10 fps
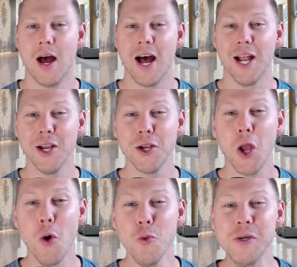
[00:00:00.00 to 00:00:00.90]

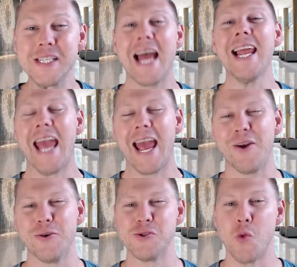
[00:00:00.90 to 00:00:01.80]
Hello,
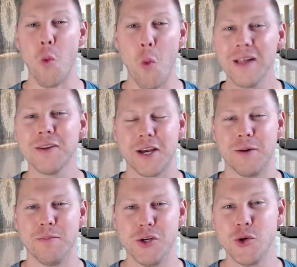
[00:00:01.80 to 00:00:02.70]
delegators.
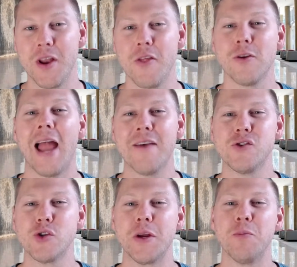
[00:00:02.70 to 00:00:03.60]
Welcome to another live
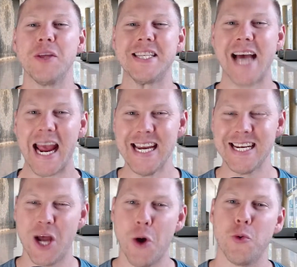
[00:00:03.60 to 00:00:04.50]
stream with Titan
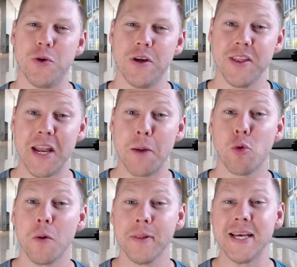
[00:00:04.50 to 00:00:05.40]
Node, the
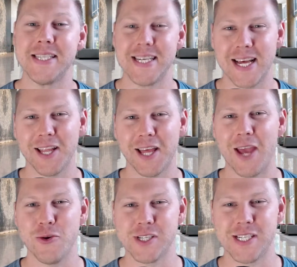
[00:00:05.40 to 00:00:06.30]
#1 place to delegate
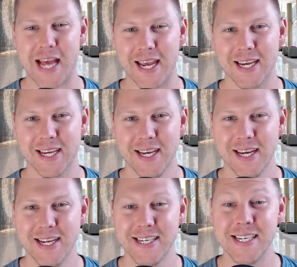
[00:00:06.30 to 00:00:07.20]
your stake.
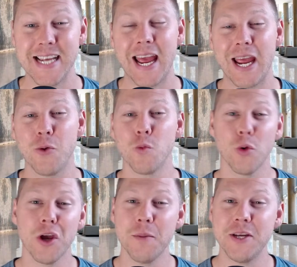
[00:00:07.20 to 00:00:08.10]
Today, we're
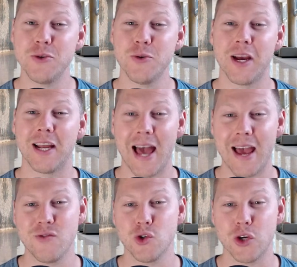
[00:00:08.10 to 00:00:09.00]
going to be doing a
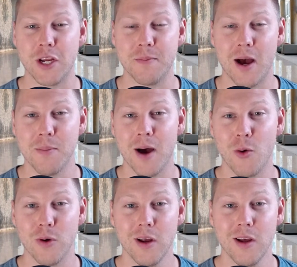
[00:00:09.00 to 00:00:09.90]
live stream
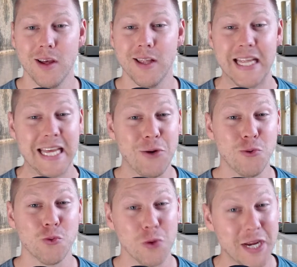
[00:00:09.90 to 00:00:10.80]
about the
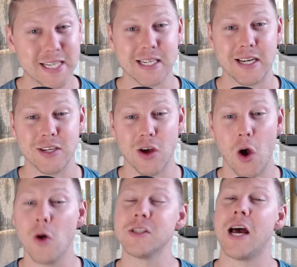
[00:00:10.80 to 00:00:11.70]
recent
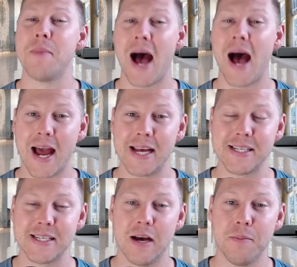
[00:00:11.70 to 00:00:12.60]
all-time
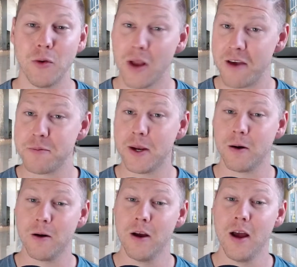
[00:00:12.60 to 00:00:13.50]
highs about Livepeer